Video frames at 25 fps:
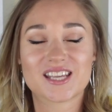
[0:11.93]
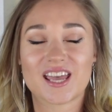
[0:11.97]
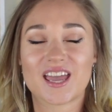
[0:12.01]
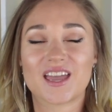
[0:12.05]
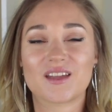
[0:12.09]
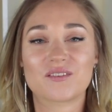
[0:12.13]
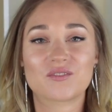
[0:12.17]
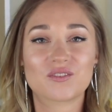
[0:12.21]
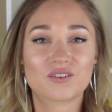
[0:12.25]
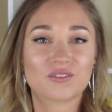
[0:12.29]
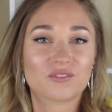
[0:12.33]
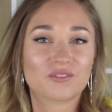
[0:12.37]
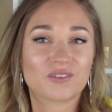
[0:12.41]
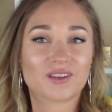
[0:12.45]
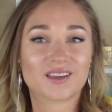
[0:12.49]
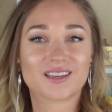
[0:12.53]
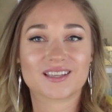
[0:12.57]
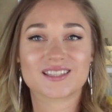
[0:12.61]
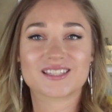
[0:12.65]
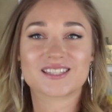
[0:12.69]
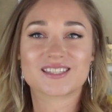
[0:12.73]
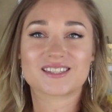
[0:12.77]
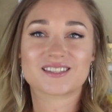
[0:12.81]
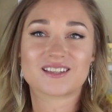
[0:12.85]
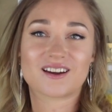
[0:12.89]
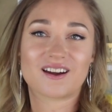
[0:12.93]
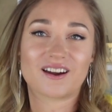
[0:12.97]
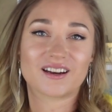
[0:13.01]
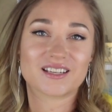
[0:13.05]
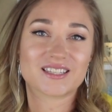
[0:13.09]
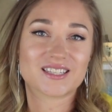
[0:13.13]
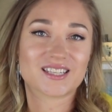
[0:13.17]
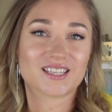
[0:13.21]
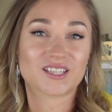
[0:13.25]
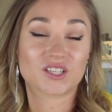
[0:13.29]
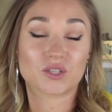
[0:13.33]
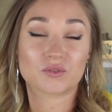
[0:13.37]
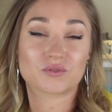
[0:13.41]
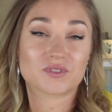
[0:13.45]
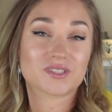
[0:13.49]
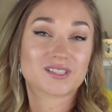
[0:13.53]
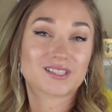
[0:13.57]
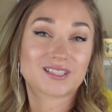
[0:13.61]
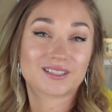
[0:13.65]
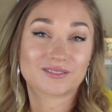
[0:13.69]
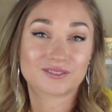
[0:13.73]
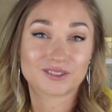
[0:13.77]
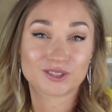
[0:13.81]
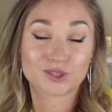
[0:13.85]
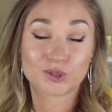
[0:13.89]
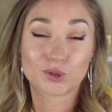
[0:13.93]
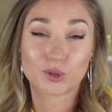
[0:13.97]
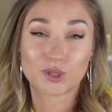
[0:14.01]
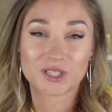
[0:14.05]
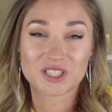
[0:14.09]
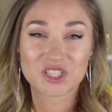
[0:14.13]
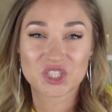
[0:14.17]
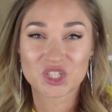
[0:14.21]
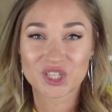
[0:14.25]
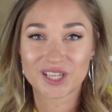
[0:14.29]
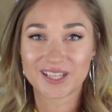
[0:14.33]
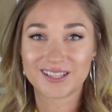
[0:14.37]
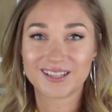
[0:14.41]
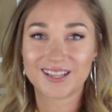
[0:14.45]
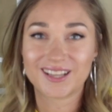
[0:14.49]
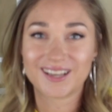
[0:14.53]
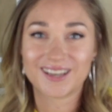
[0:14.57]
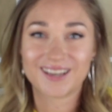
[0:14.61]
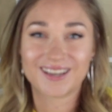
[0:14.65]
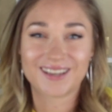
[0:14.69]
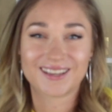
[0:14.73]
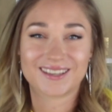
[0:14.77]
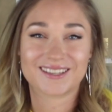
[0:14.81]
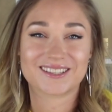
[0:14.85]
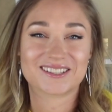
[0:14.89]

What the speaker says: everything is starting obviously with Coachella.